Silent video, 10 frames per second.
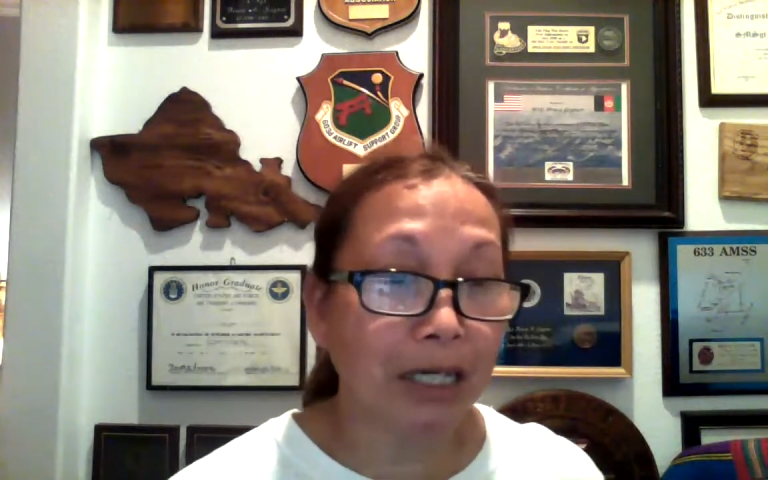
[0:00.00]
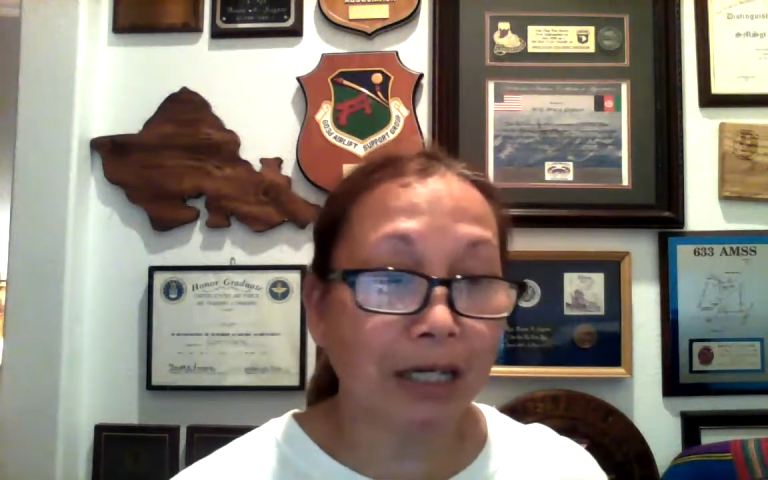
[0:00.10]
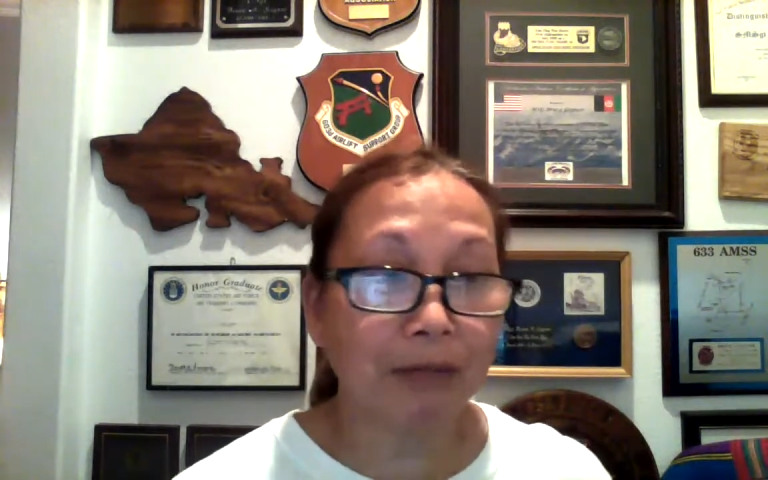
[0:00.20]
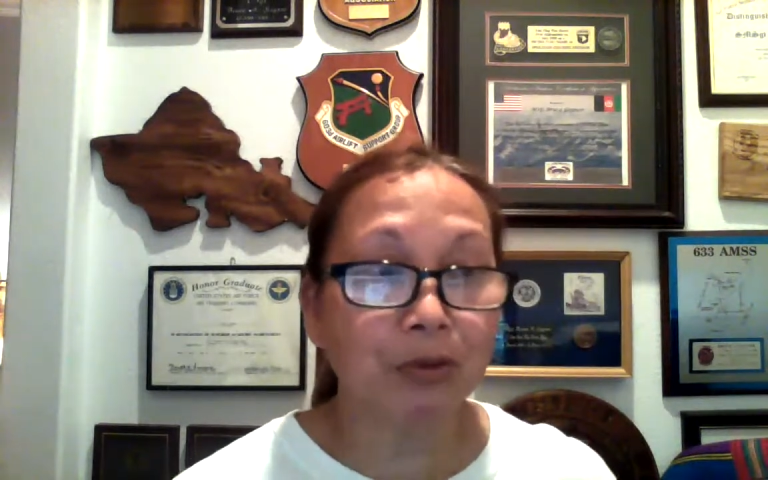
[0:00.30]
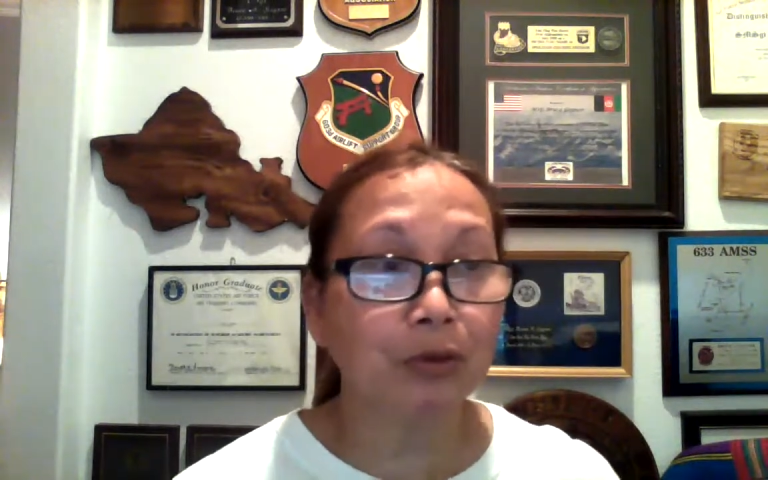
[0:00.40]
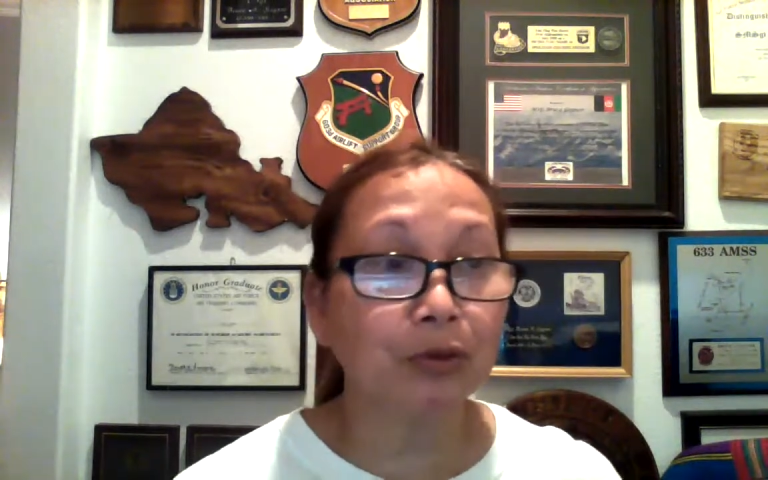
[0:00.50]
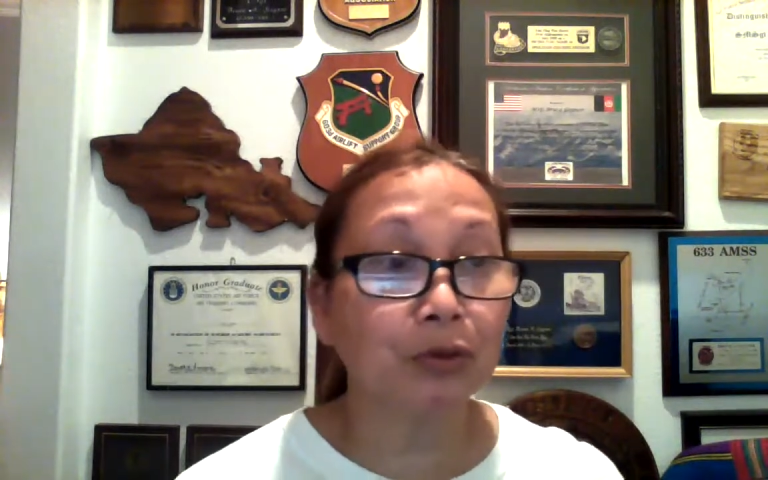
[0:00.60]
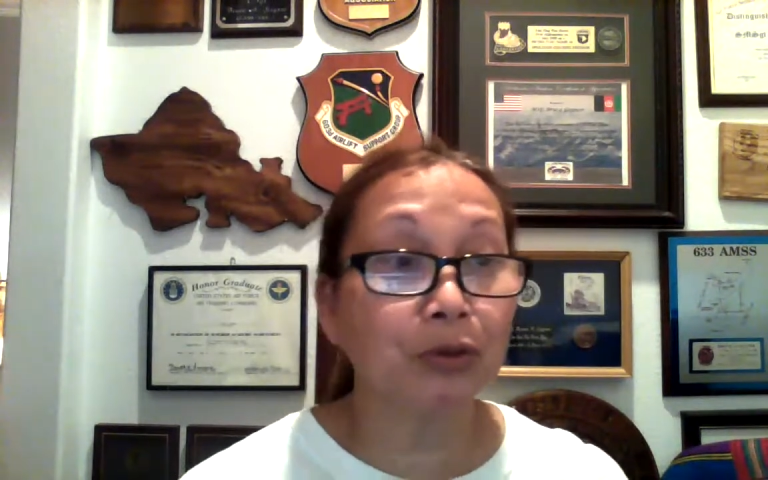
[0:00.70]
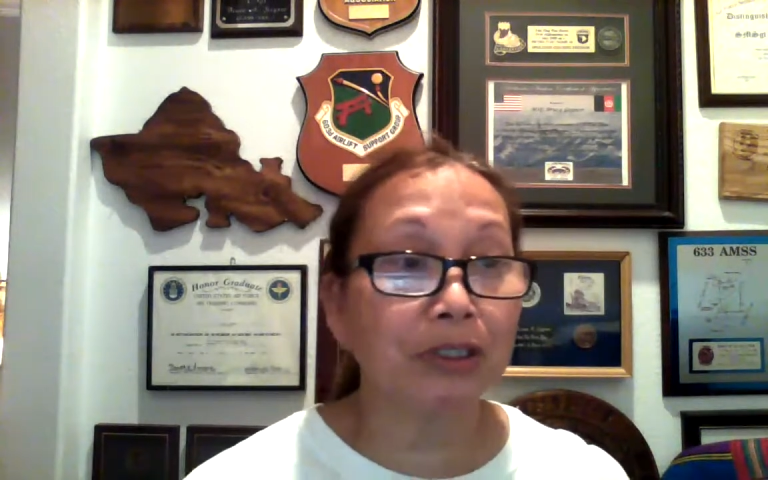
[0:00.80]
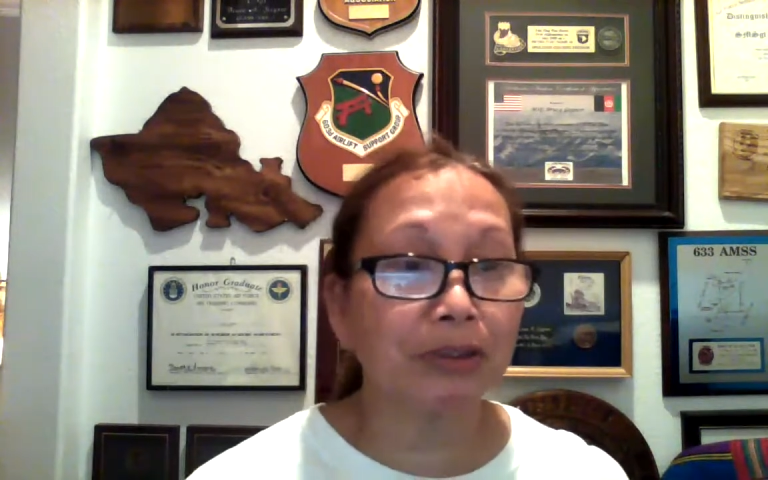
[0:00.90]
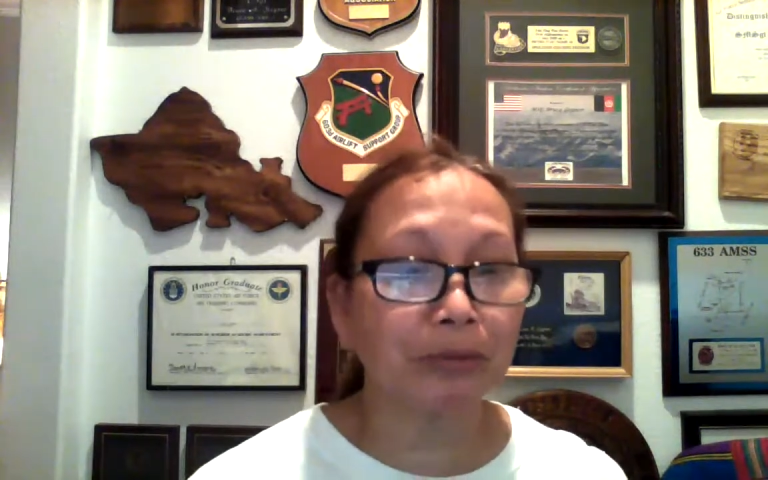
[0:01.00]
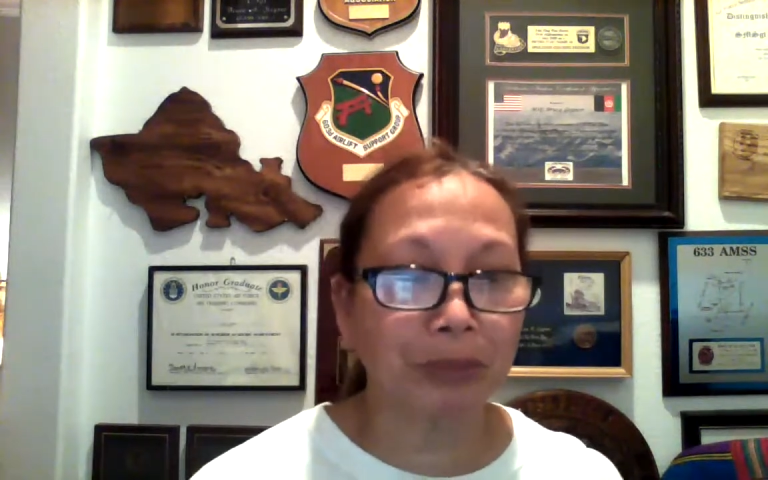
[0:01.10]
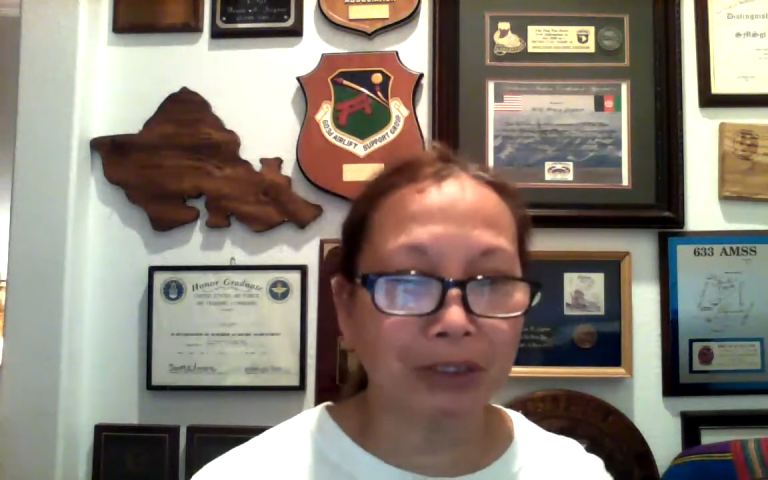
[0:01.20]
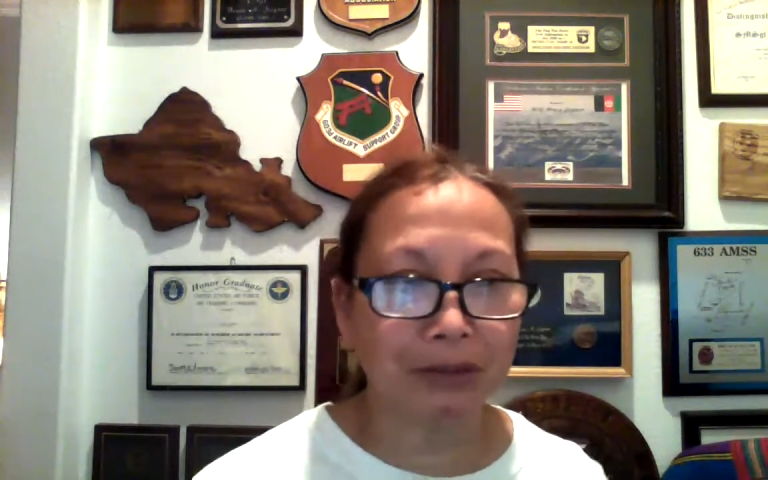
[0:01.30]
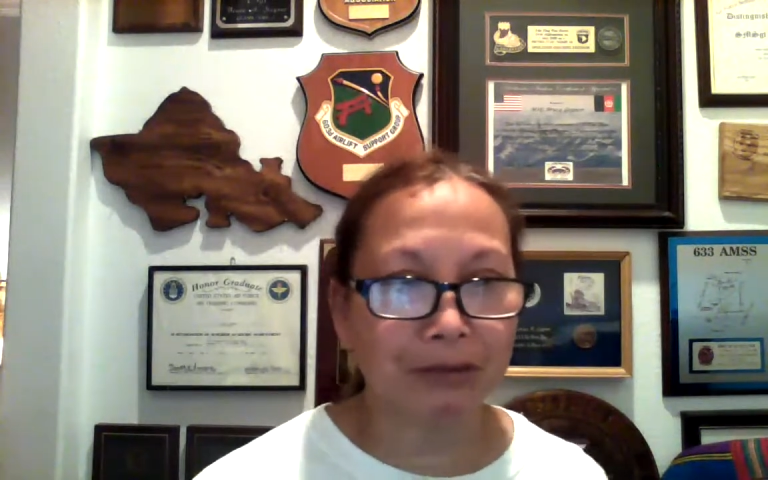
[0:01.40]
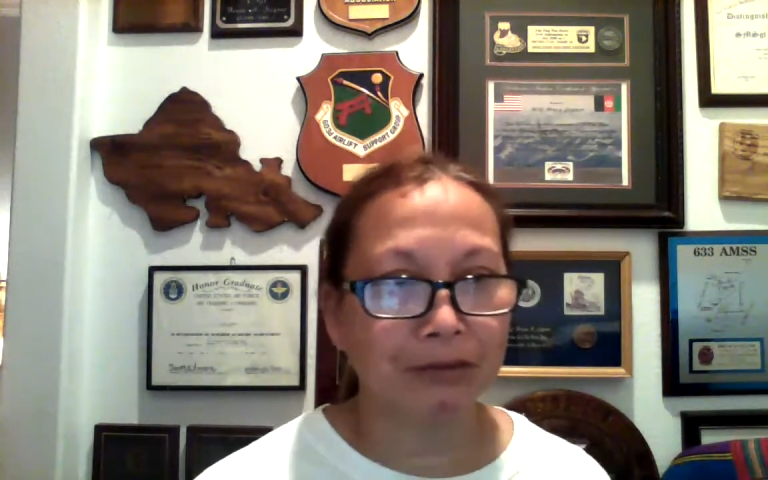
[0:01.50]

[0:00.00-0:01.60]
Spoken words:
I have to go to therapy.